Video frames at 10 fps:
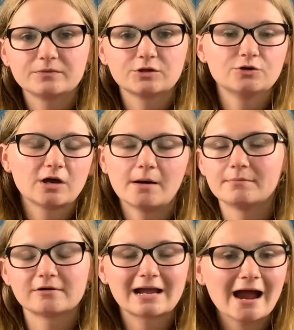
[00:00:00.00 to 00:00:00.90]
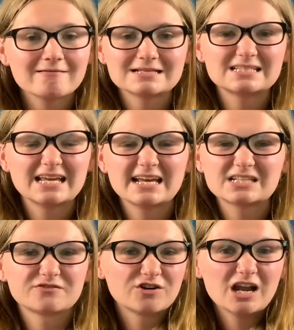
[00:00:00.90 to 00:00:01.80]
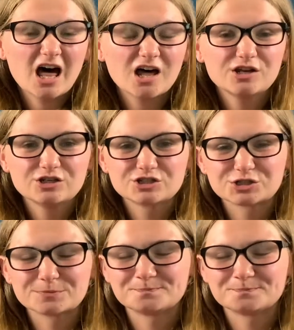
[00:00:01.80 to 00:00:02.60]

cucumber and carrot sticks for a lunch.